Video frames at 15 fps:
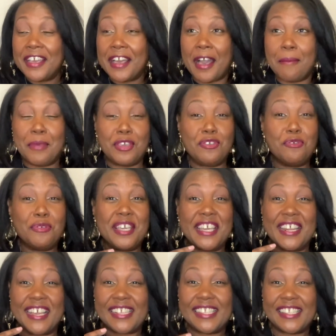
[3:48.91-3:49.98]
I mean, you get
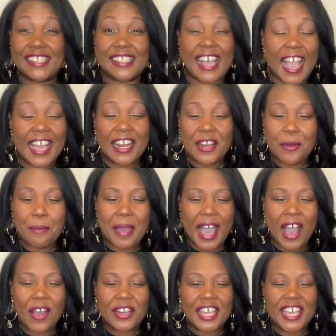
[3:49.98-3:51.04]
excited
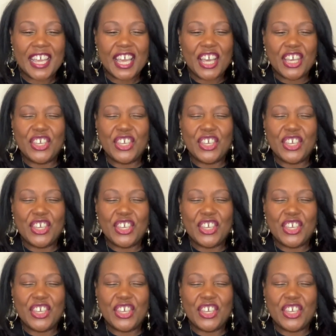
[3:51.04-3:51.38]
about it.